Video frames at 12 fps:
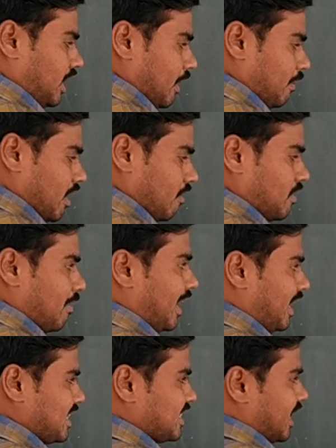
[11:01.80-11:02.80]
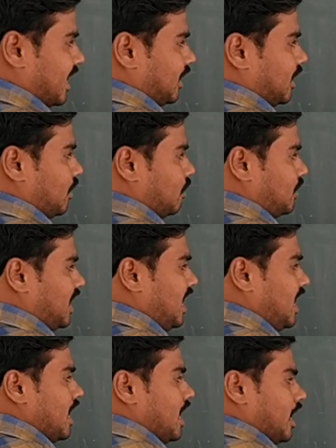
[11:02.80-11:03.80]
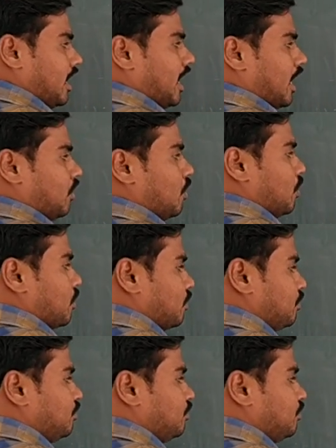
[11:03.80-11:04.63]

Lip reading: terminal of the battery is connected to the cathode.